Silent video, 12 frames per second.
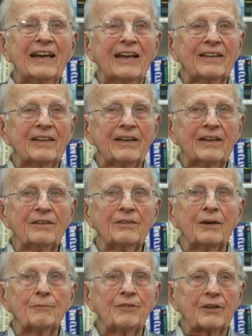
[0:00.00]
And
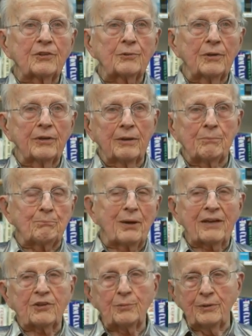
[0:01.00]
they
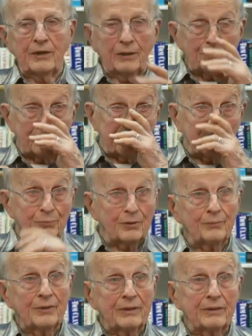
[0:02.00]
patched me up and they
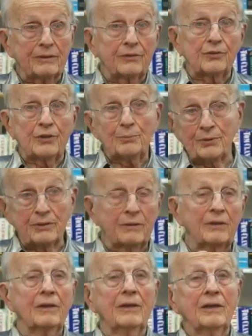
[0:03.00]
put me in a Jeep and
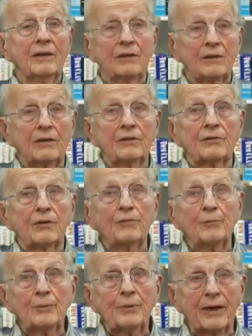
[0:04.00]

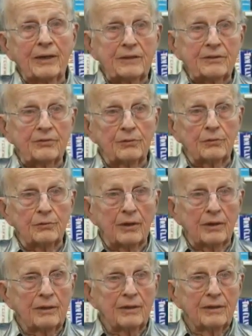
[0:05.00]
drove me back
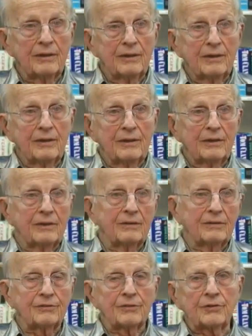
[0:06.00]
to,
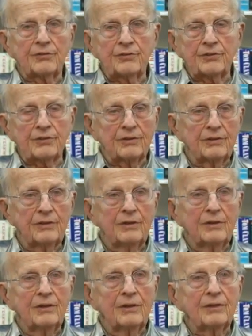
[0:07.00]
first
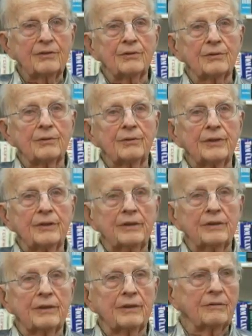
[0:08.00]
to
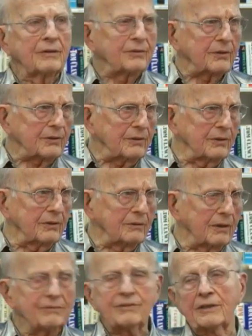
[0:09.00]
the, what's it
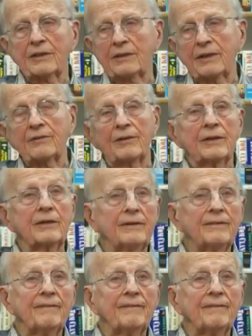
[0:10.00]
called, I've forgotten, anyway.